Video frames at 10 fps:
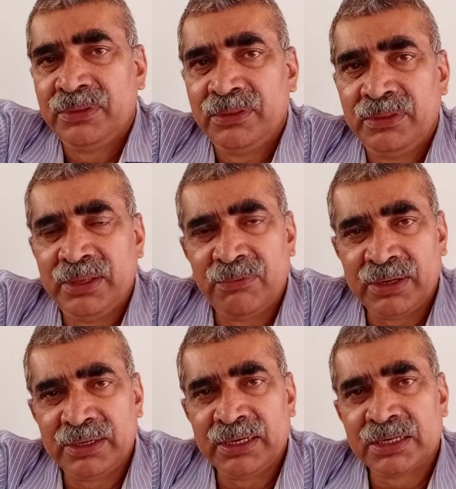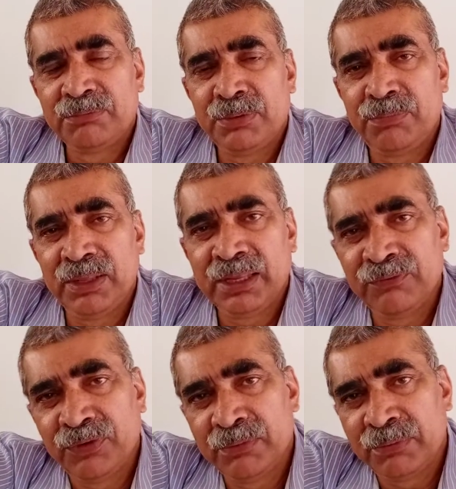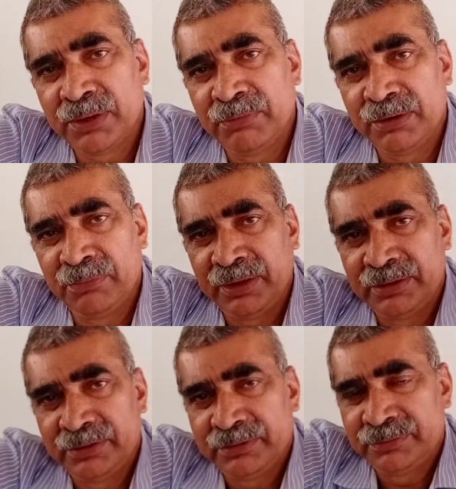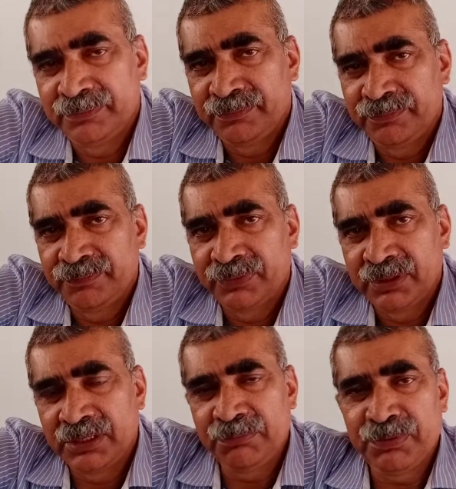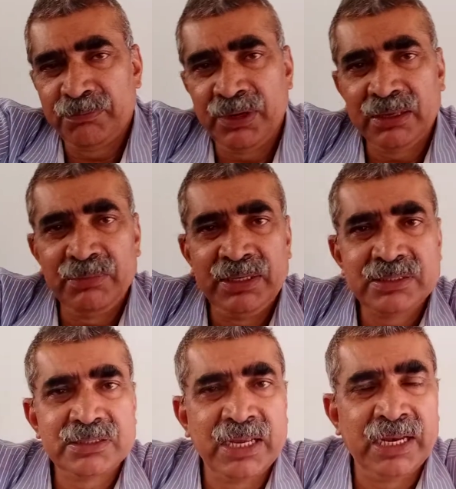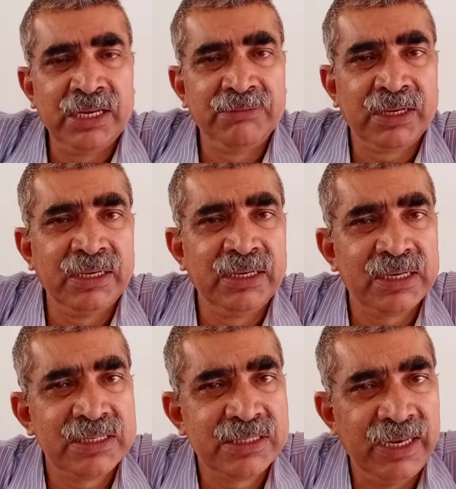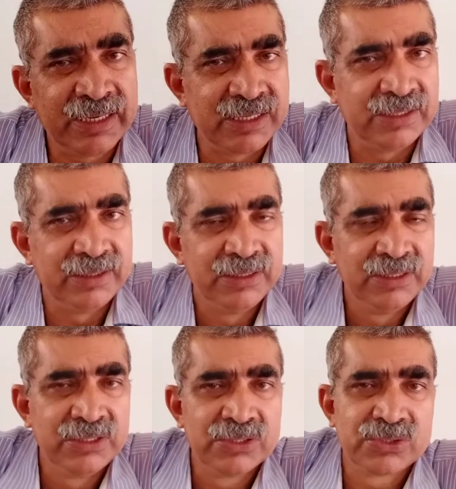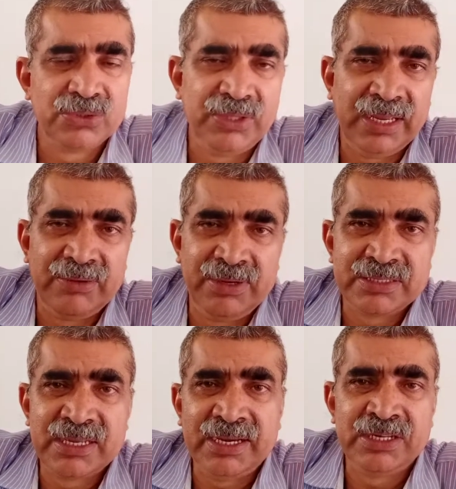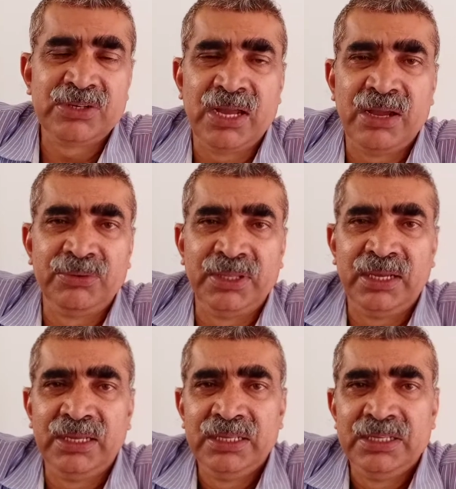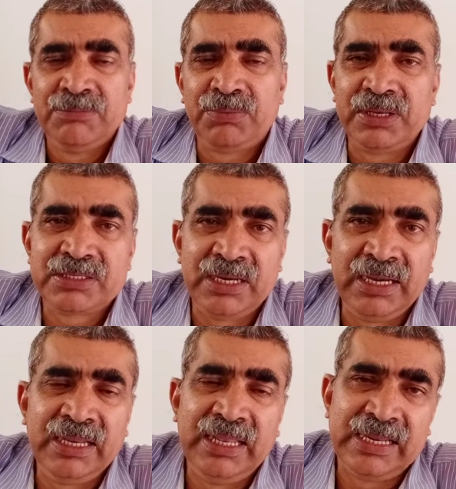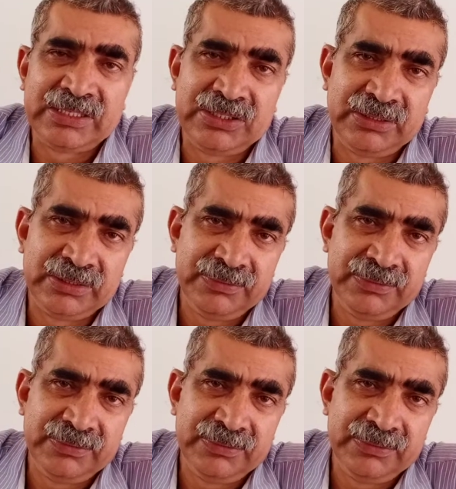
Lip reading: They wanted a republican form of government. A republic means the head of the country is elected. So they have decided to have the president elected.